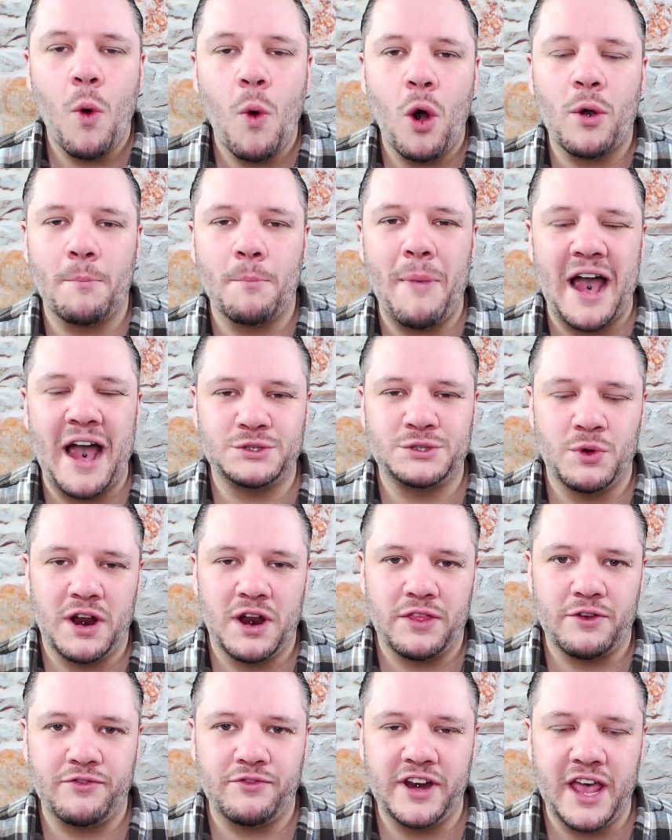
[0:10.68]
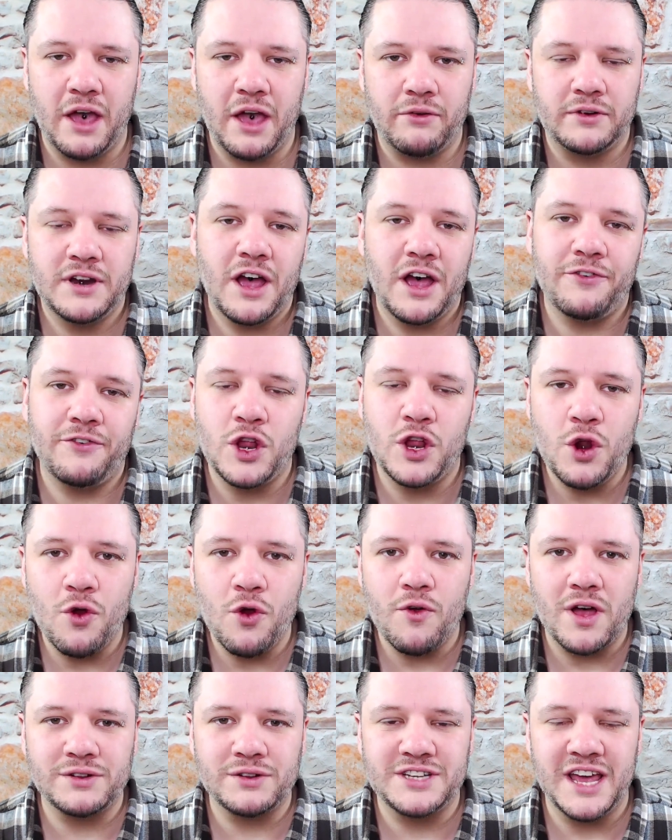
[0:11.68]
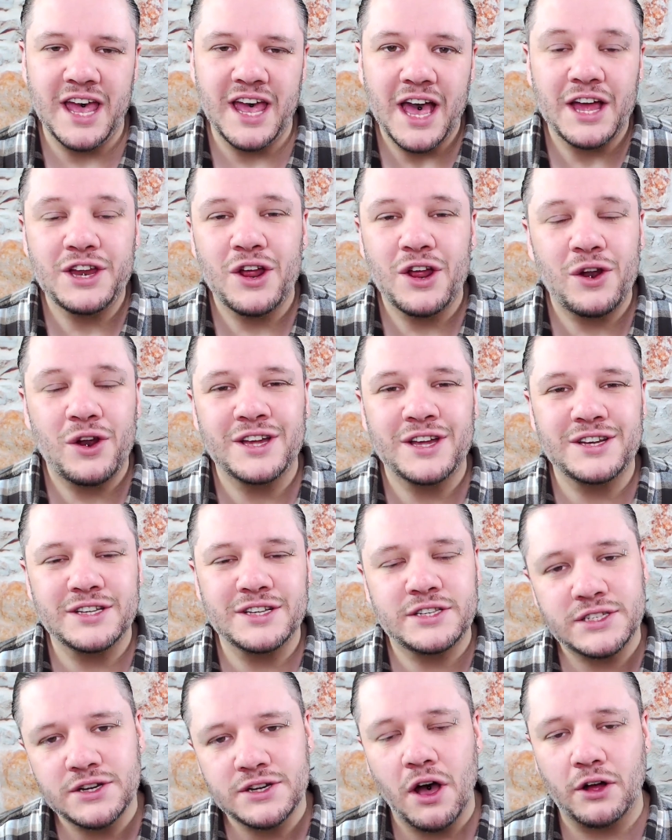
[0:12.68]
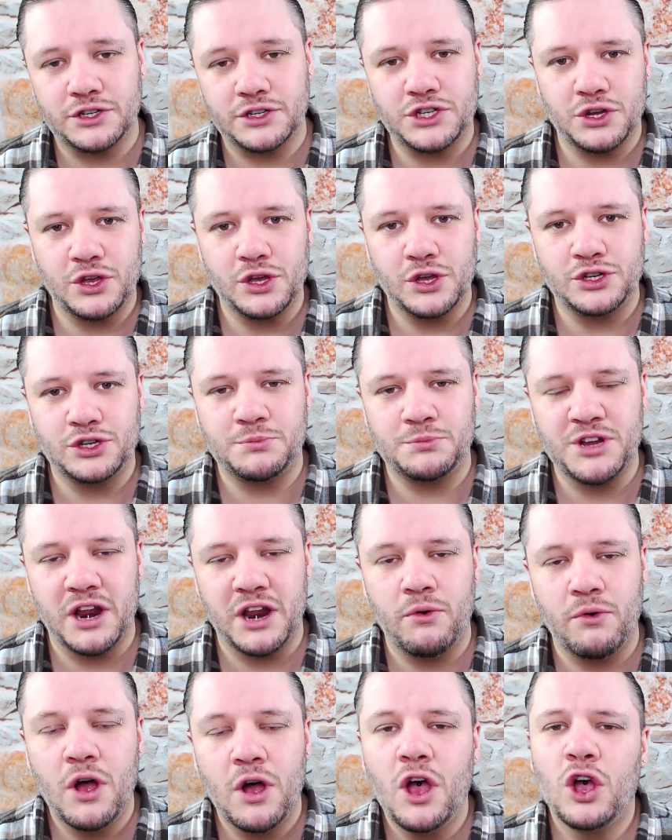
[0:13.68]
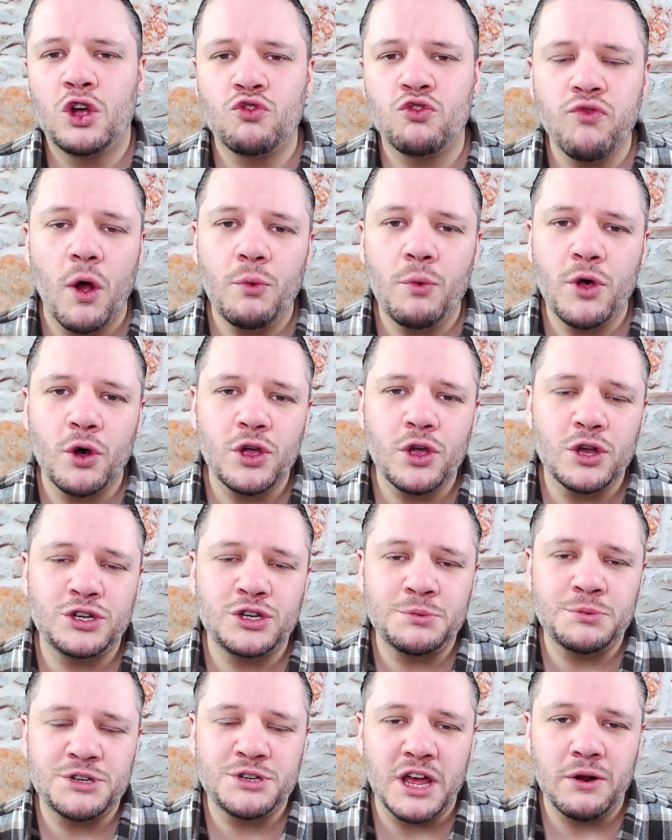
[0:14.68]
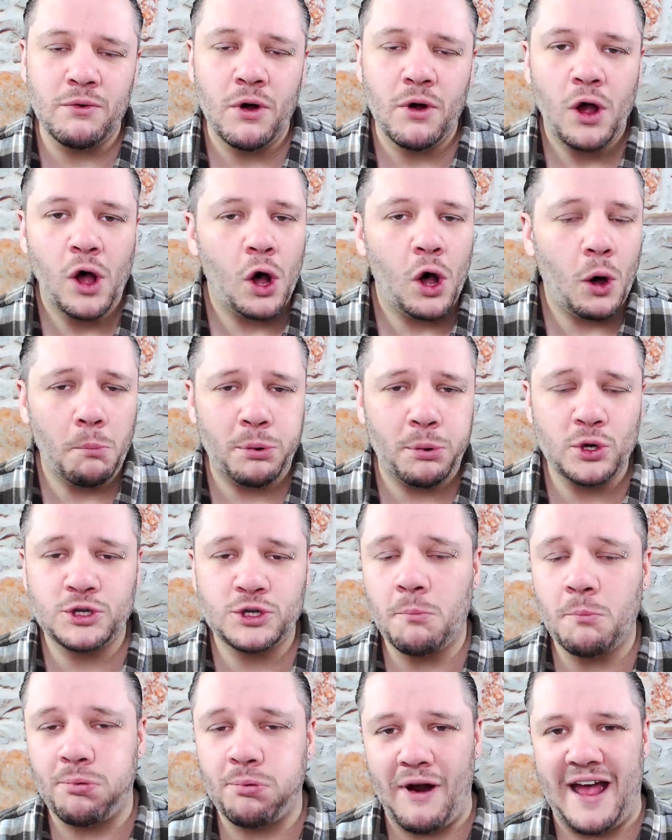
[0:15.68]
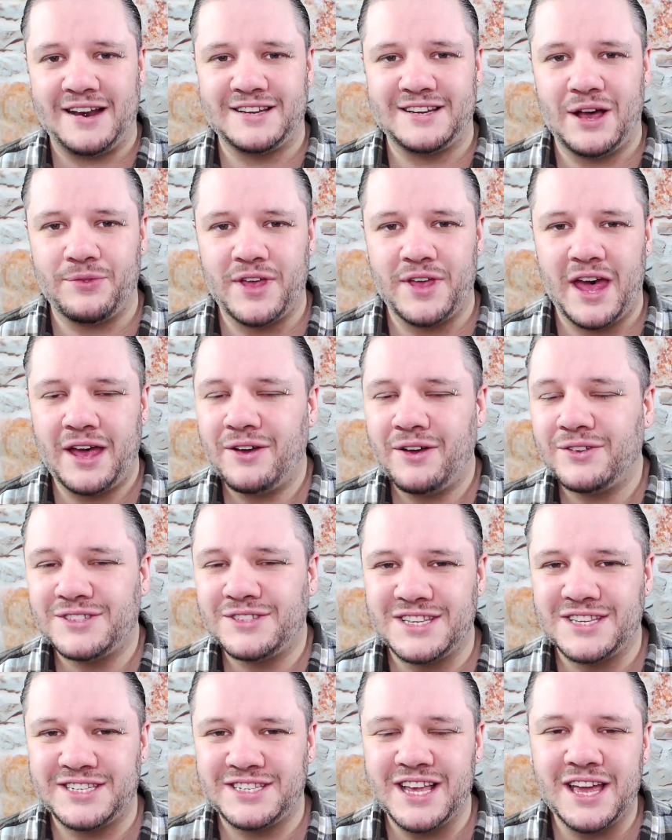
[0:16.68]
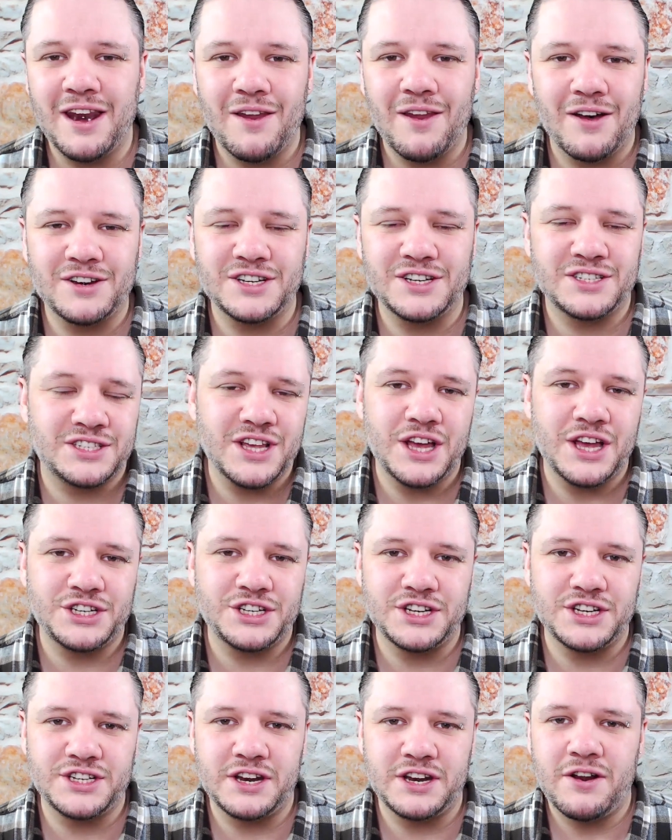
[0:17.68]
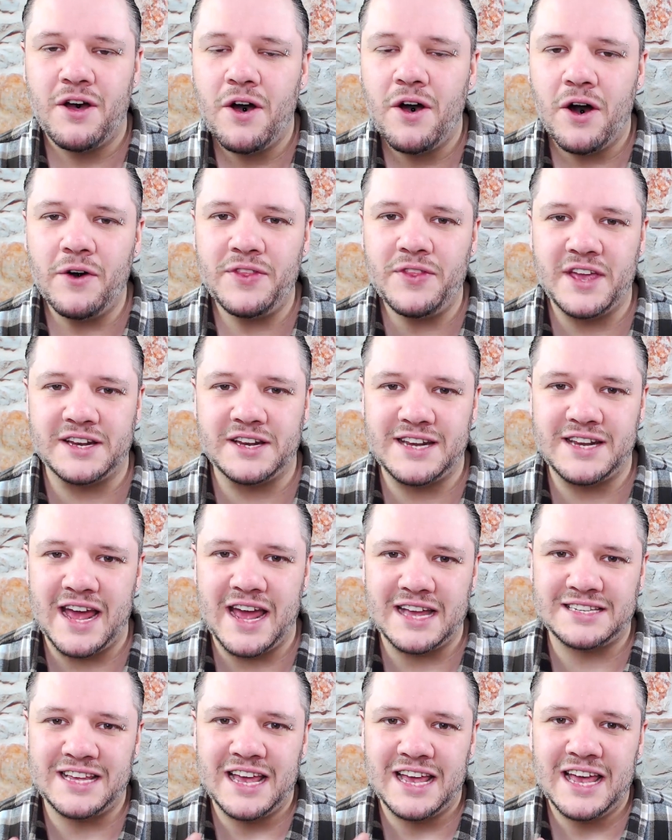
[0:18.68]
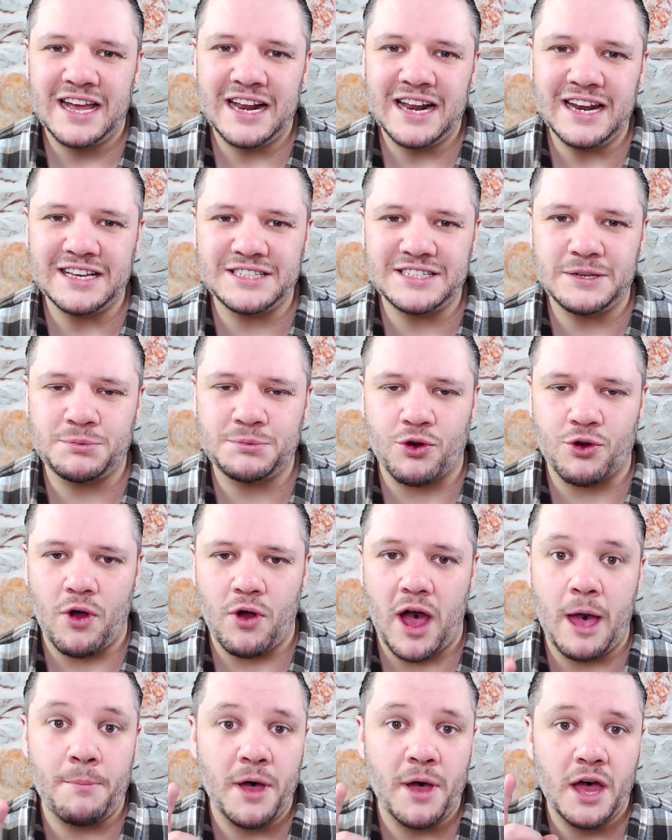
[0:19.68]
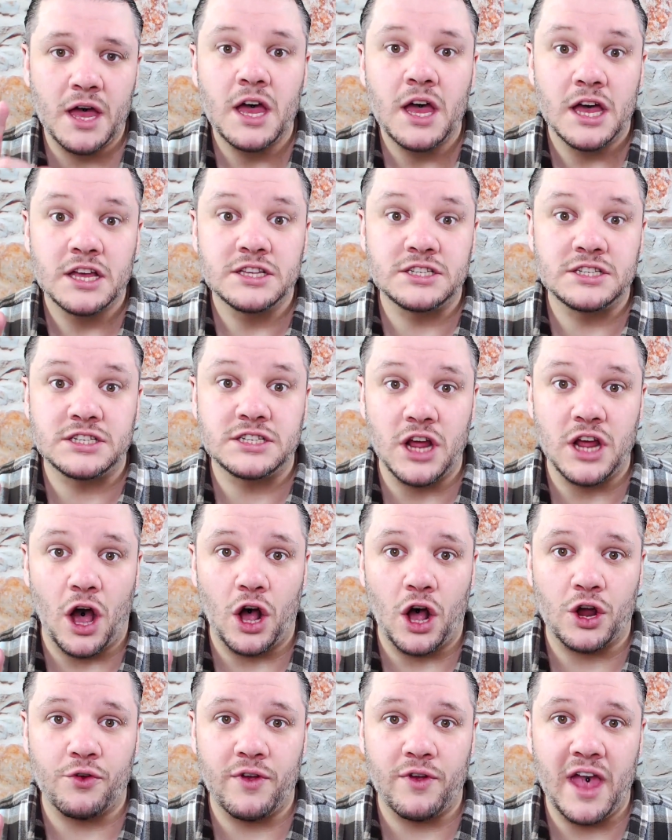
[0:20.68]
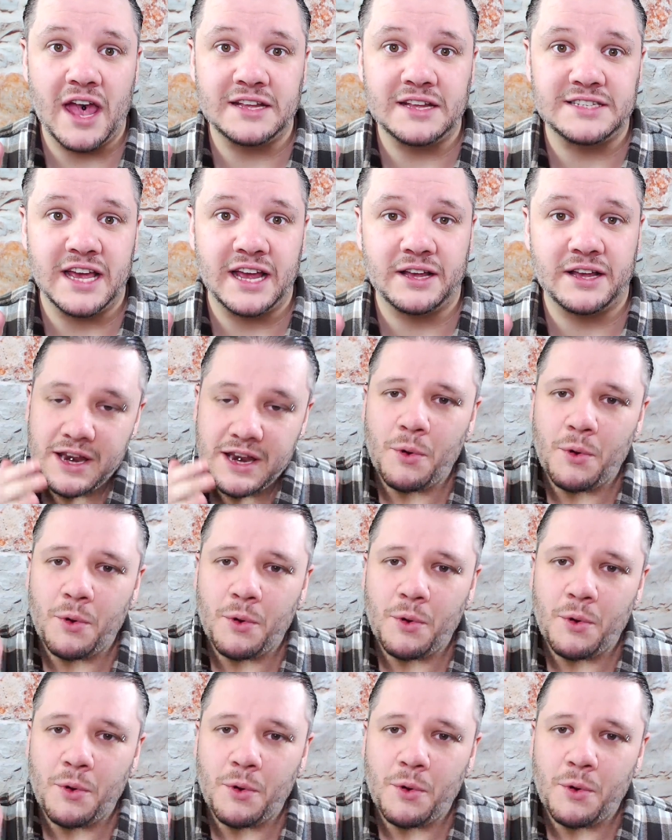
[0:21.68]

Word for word: and welcome back to another video. Now if you're new around here and you're looking to start your YouTube channel, grow your YouTube channel or push your brand out there onto the second largest search engine on the internet, click subscribe start creating.